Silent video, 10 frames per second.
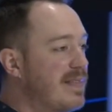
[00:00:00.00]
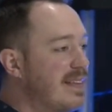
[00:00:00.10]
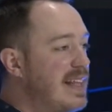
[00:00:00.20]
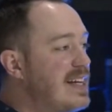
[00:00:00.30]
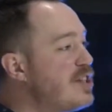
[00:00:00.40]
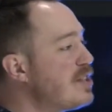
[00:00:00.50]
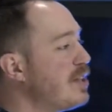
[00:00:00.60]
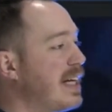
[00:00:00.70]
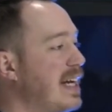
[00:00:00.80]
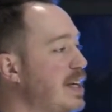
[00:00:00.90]
they just
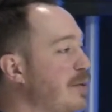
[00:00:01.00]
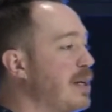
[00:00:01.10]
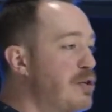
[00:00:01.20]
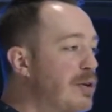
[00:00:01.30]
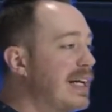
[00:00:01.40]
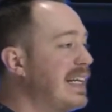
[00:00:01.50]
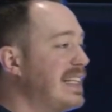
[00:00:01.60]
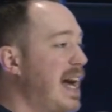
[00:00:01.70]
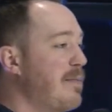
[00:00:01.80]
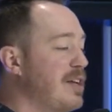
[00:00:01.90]
look at you, and you look at
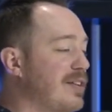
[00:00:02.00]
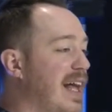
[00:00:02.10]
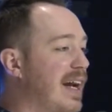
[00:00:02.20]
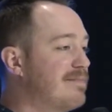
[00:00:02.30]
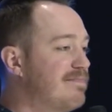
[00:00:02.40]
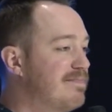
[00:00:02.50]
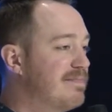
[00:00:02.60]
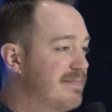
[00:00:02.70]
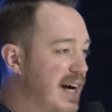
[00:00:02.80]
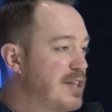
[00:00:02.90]
them, and you're like,
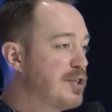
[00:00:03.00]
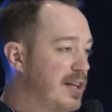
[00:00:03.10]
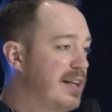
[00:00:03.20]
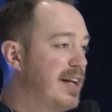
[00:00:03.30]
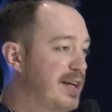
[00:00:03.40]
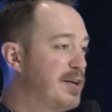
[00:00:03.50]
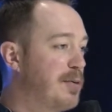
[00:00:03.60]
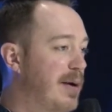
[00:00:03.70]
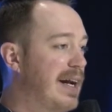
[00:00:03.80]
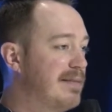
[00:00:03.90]
I should have done it
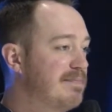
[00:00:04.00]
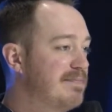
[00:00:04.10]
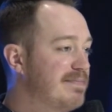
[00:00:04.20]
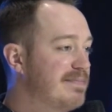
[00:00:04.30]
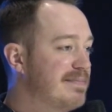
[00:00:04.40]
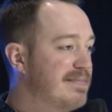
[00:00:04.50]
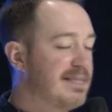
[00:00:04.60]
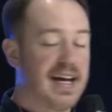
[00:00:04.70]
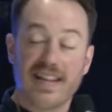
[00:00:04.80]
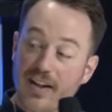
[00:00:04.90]
your way.
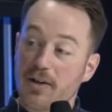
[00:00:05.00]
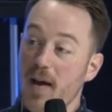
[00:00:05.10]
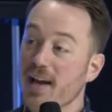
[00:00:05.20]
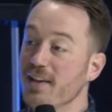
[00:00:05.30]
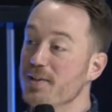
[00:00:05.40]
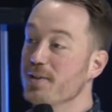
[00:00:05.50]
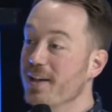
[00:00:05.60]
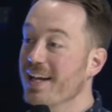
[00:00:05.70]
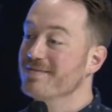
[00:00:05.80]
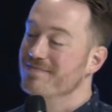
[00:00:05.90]
And they look back at you and you're
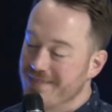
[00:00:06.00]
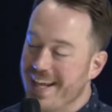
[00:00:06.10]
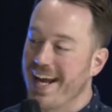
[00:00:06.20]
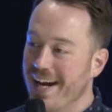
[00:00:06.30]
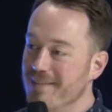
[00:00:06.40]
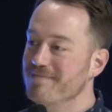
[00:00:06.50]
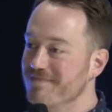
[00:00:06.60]
like, yeah.